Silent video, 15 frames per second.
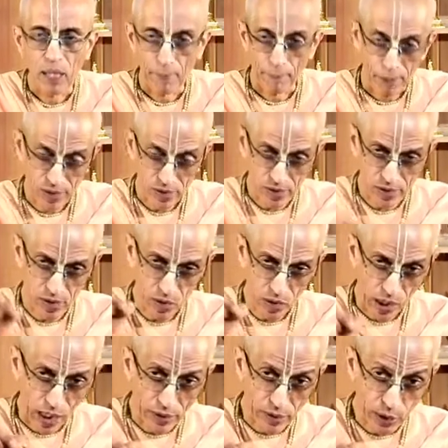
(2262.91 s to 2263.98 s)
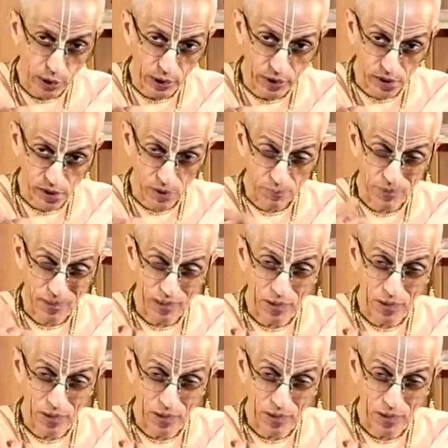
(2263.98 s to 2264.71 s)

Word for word: Person is conscious, but